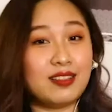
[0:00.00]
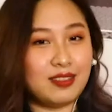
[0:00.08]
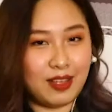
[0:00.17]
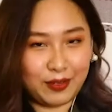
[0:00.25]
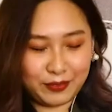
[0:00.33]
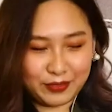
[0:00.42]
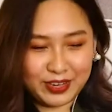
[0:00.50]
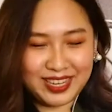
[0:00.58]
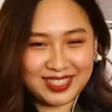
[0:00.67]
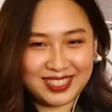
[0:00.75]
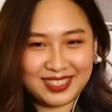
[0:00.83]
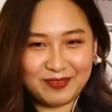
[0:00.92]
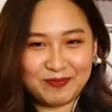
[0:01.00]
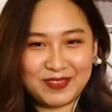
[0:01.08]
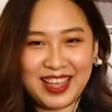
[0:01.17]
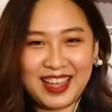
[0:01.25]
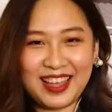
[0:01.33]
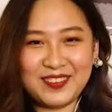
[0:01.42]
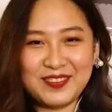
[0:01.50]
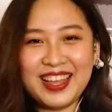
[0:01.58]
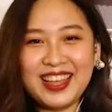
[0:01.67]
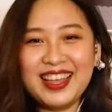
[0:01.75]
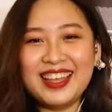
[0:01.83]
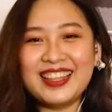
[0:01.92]
love read. Um,
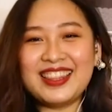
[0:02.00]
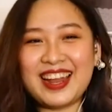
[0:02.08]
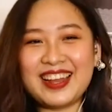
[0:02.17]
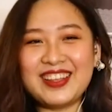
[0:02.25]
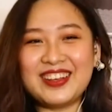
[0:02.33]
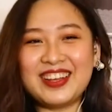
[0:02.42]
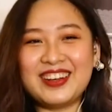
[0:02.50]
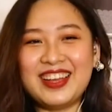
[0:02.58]
there you go.